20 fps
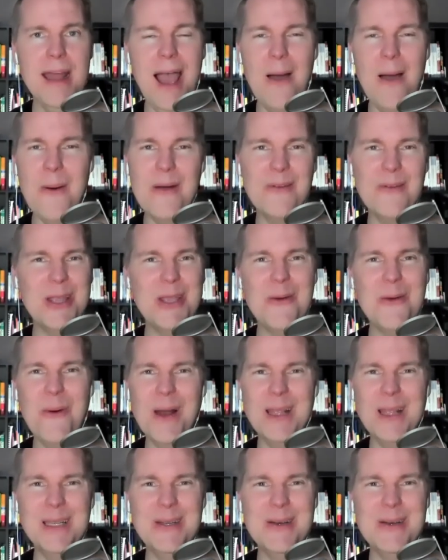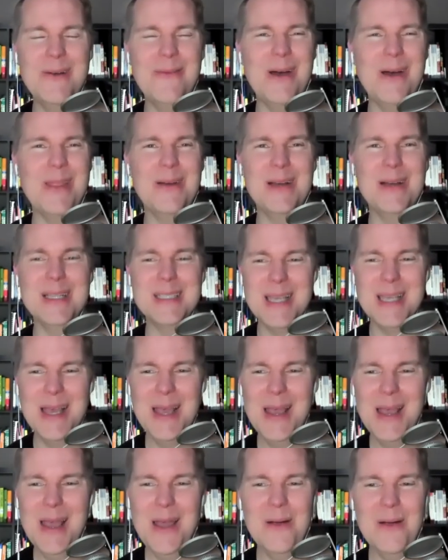However you want to do it, whether it's
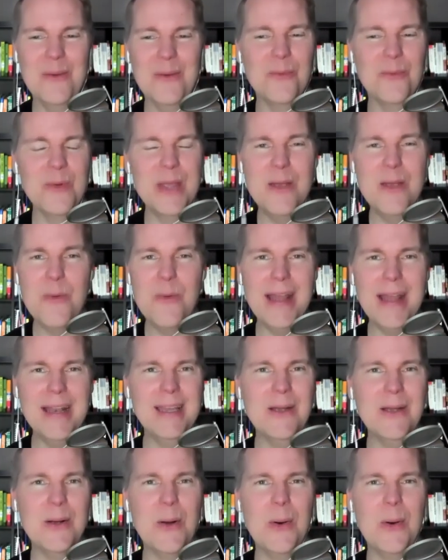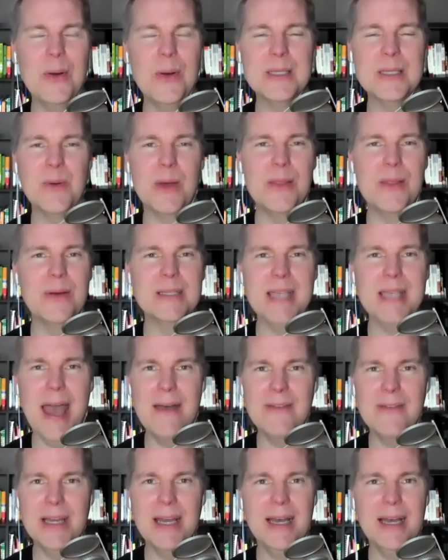rewriting your goals, whether it's
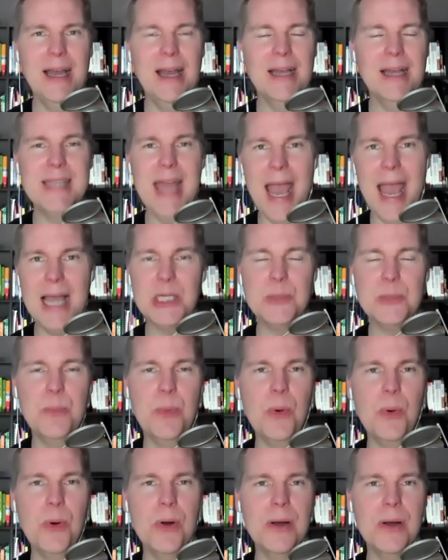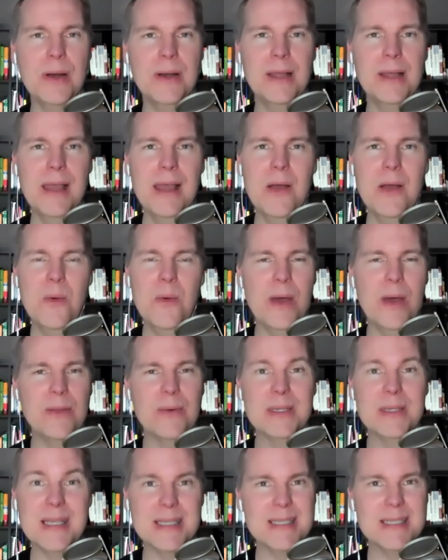having a dashboard, whether
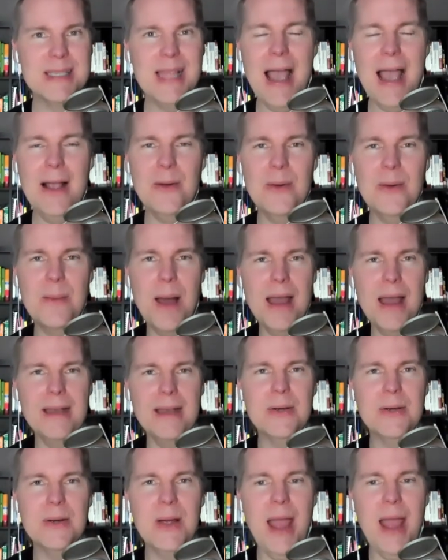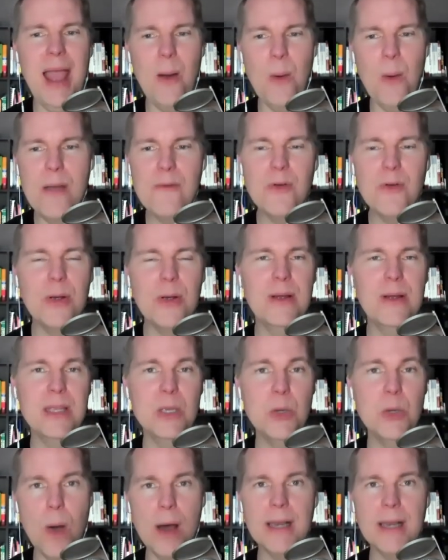it's a Slack reminder, however
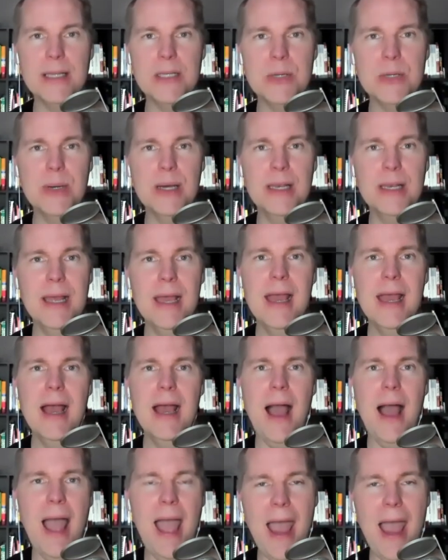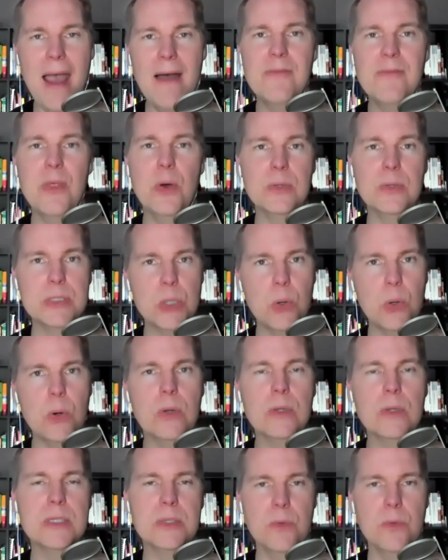you want to do it, have those
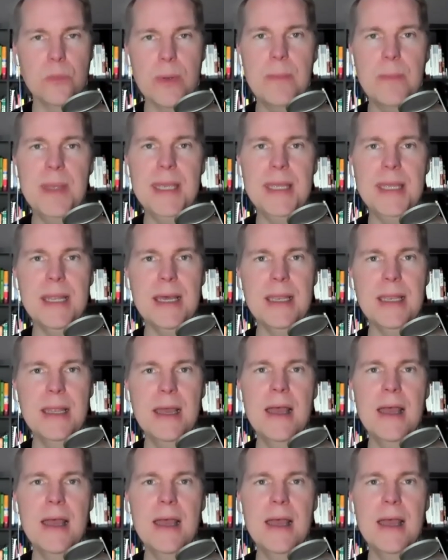goals repeated